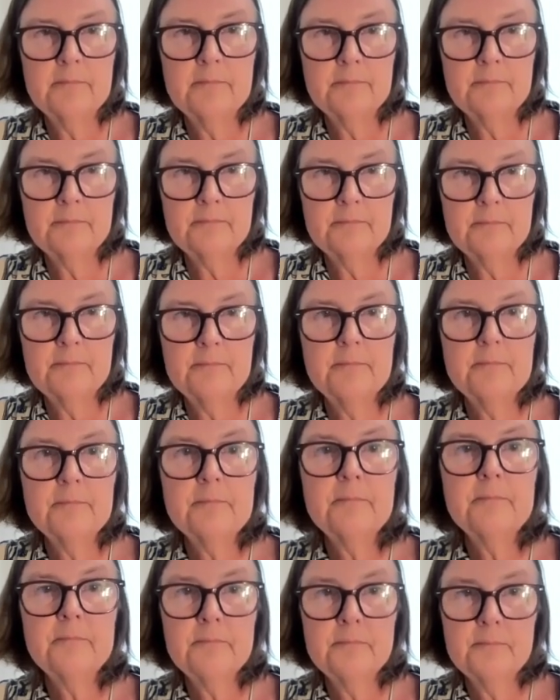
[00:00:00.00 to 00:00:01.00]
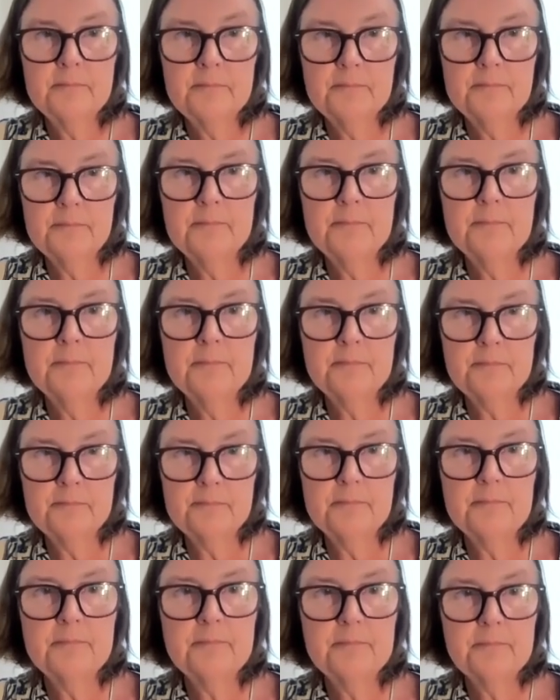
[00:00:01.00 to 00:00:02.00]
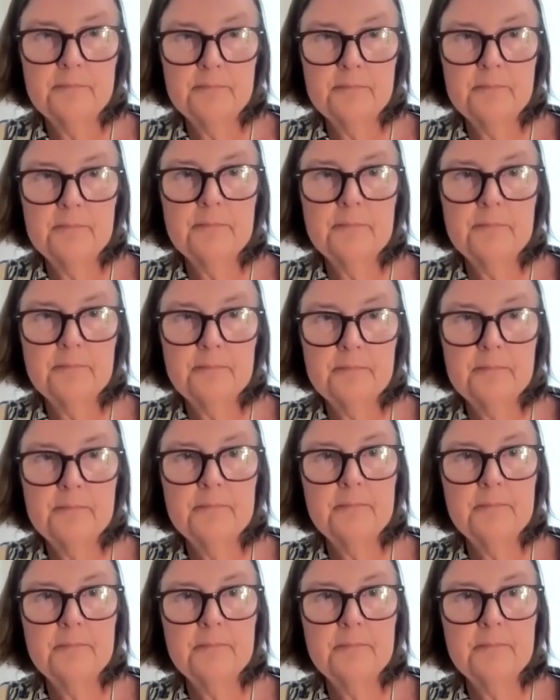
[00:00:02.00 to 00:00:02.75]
The person shown says nothing.